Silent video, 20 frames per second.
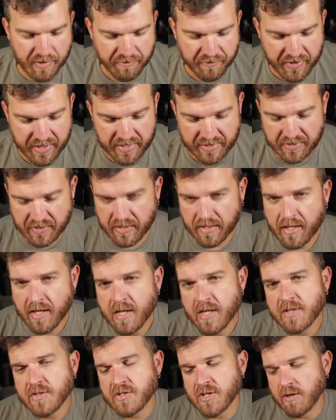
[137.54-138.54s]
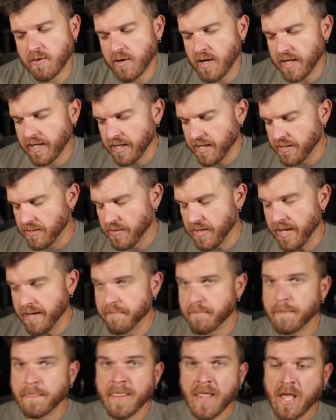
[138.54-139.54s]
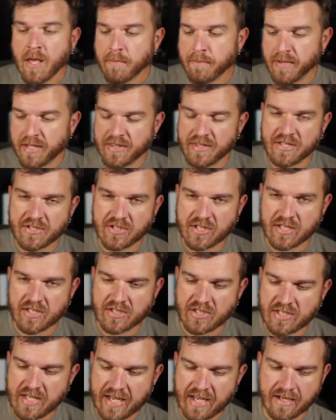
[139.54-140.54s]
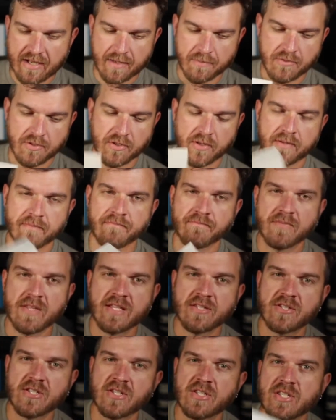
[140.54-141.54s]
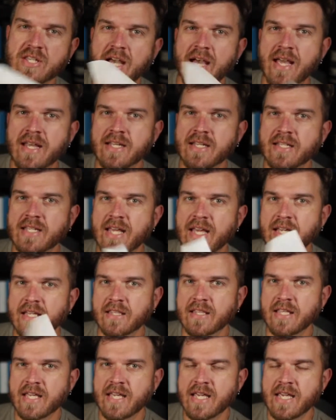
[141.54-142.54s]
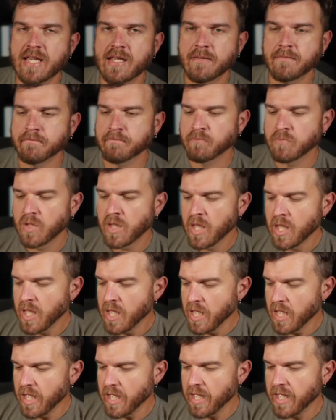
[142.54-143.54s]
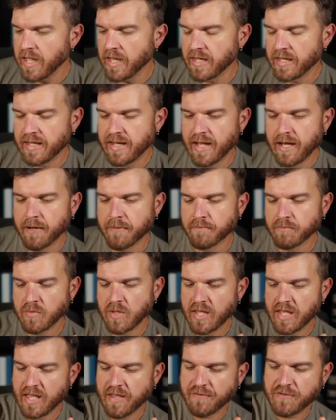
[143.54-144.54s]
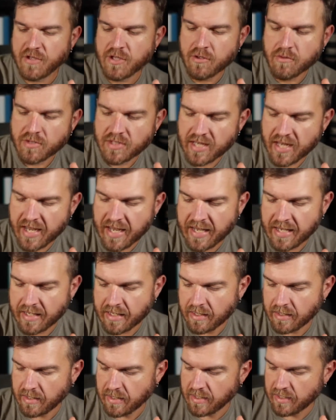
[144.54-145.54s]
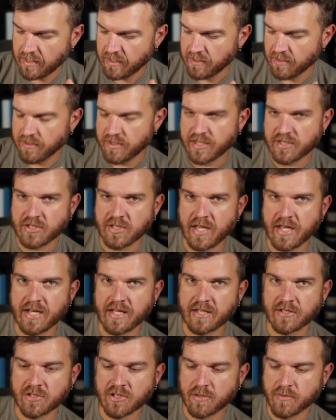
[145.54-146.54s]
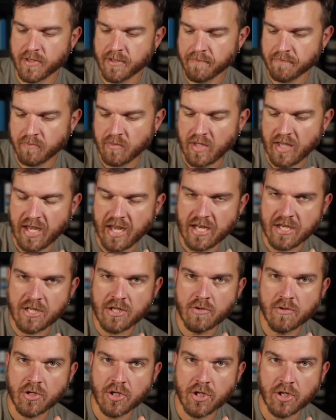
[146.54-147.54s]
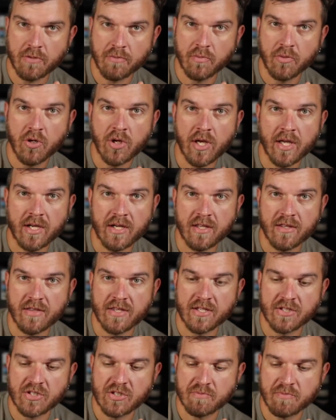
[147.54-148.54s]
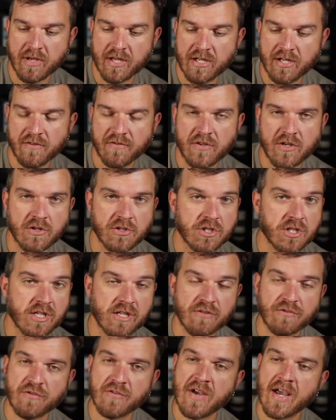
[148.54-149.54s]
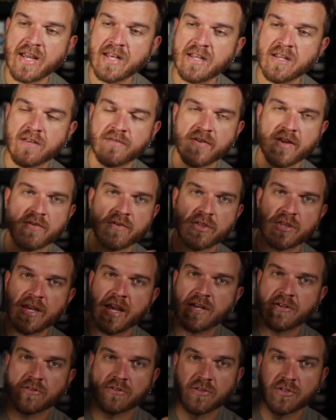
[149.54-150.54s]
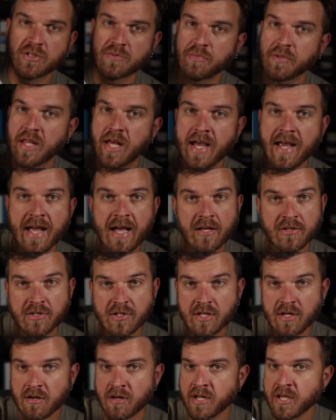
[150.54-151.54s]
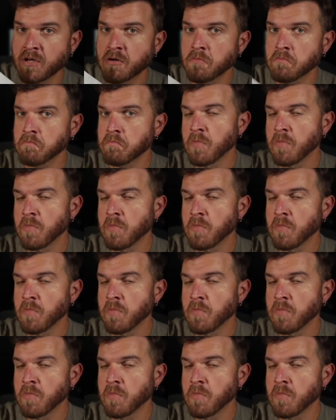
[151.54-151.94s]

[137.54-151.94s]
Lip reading: face. So we're not going to do that. But this could stand up to it. It's designed to take the heat. Now, if you take this lighting instrument and you could put this spun diffusion, you can find it if you have a theatrical supply house near you.